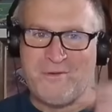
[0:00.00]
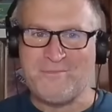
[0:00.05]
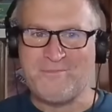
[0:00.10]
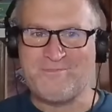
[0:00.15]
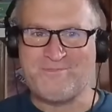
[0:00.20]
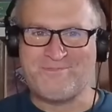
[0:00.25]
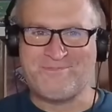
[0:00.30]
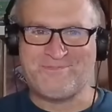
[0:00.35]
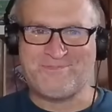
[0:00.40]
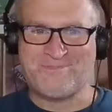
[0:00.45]

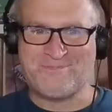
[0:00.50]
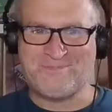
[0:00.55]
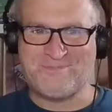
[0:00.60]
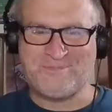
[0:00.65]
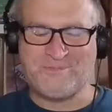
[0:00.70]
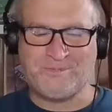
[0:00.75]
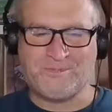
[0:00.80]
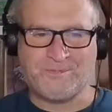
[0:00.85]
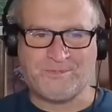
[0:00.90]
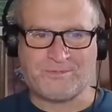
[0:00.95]

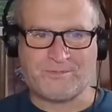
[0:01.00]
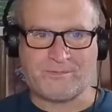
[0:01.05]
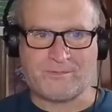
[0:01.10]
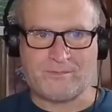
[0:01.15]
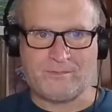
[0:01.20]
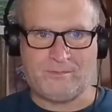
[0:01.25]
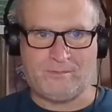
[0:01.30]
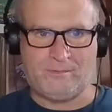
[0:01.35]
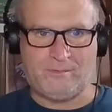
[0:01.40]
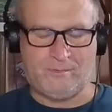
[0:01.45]

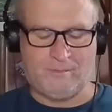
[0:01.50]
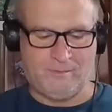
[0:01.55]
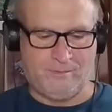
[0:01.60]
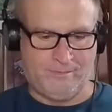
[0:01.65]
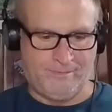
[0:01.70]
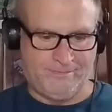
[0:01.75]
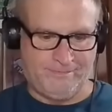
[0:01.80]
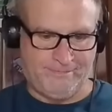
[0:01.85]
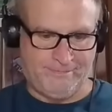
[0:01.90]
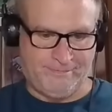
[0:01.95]

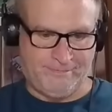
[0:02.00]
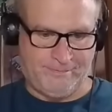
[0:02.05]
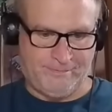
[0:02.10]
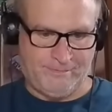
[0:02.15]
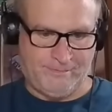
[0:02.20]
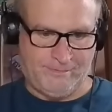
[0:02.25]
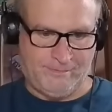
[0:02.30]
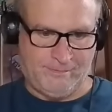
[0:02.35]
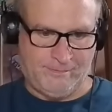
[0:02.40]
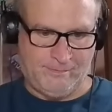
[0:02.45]

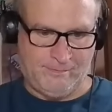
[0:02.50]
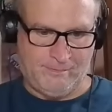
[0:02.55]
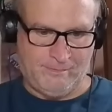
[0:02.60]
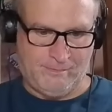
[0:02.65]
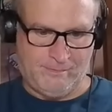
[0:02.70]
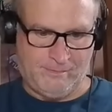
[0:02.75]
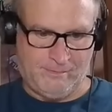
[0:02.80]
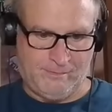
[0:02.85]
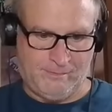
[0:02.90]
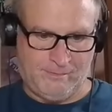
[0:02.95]

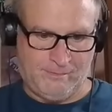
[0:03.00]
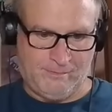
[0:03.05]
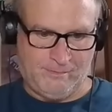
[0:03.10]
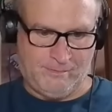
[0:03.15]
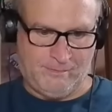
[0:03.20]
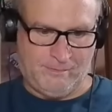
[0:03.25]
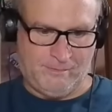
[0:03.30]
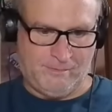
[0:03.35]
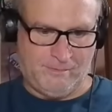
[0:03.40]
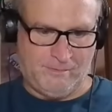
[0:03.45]

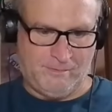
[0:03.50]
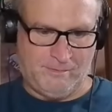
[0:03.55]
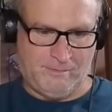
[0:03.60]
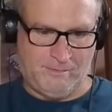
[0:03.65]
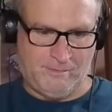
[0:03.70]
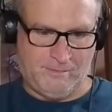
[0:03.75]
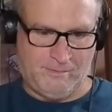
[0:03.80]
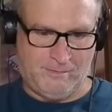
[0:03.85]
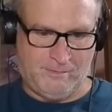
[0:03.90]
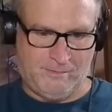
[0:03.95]

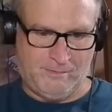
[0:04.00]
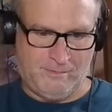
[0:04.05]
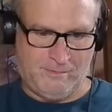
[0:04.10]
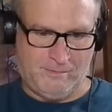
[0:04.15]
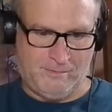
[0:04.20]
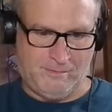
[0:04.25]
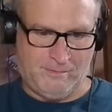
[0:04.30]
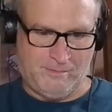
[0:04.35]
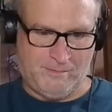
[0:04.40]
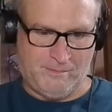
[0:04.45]

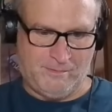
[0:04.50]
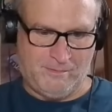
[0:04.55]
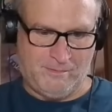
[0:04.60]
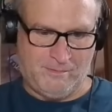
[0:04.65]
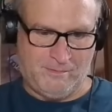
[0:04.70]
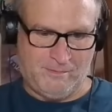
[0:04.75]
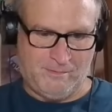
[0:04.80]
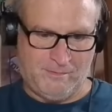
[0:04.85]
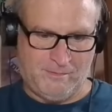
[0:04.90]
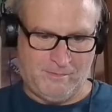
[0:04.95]

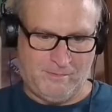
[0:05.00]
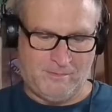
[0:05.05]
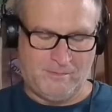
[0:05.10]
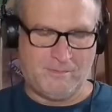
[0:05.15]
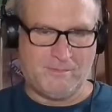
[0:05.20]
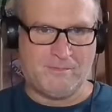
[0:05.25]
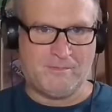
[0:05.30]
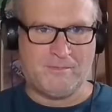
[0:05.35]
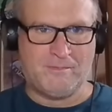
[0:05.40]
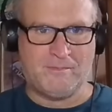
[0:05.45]

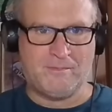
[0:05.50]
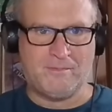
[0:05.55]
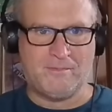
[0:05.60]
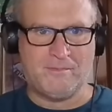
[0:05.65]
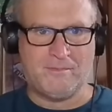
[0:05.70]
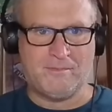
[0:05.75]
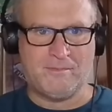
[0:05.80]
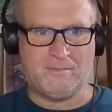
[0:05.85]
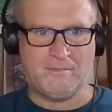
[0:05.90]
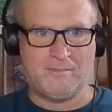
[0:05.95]

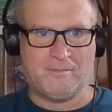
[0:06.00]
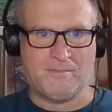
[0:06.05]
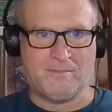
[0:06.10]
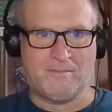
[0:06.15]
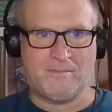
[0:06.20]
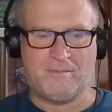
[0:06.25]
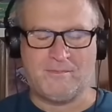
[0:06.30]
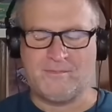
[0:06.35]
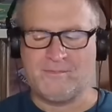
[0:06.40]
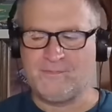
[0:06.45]

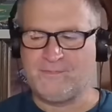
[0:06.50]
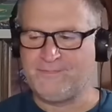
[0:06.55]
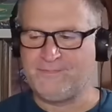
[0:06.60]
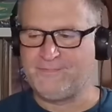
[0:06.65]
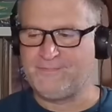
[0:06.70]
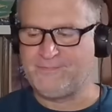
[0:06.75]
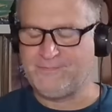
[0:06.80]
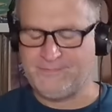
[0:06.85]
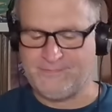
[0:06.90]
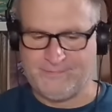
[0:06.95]

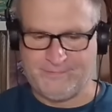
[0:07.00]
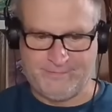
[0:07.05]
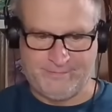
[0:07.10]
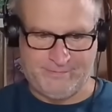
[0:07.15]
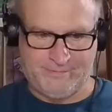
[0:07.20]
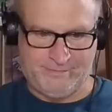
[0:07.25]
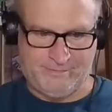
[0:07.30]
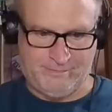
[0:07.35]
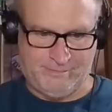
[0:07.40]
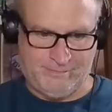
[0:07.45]

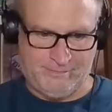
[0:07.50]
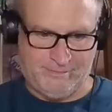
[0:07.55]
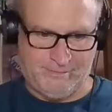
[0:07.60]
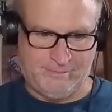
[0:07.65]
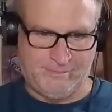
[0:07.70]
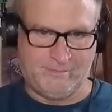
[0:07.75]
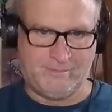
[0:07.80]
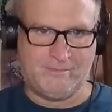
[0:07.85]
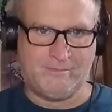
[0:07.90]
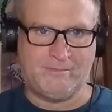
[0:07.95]
(not speaking)